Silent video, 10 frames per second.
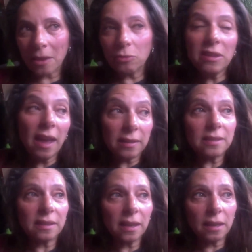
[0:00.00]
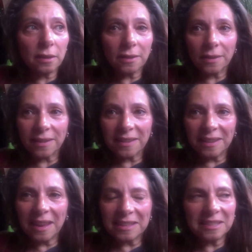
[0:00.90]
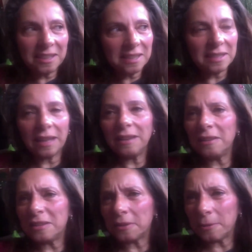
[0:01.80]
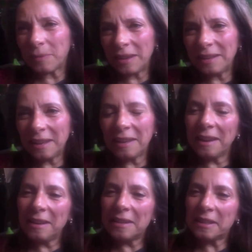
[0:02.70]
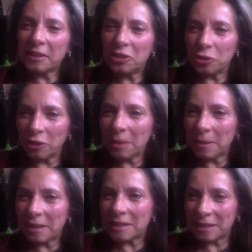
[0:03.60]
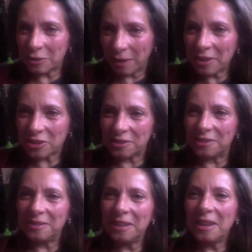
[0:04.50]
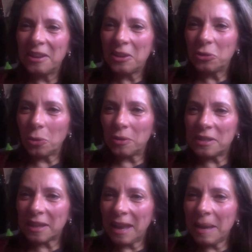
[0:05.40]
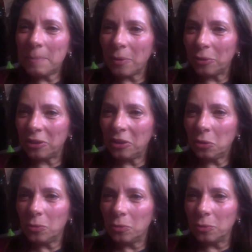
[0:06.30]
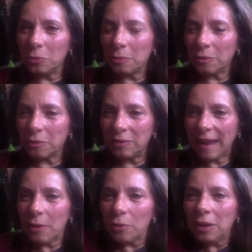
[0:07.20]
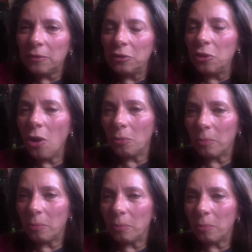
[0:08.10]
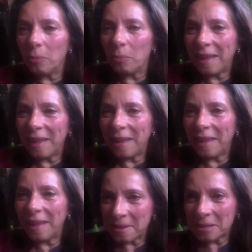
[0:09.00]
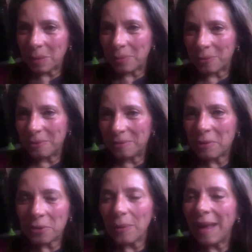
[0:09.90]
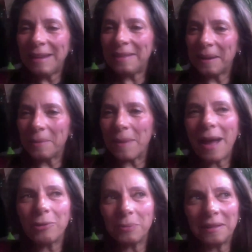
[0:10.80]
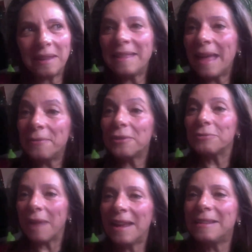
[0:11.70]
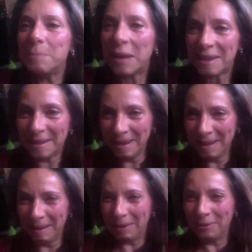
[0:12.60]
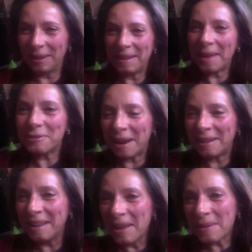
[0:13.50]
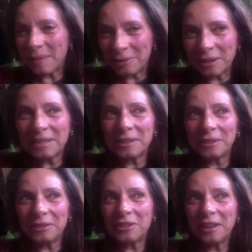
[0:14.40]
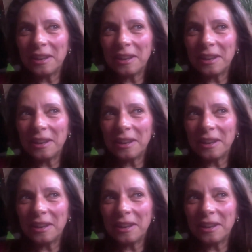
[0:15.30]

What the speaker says: Yes, yes, it is, and it's in its extreme in its aggression towards anybody who they don't even know me. They met these people. They don't know anything about me. They never read me. They never read my research.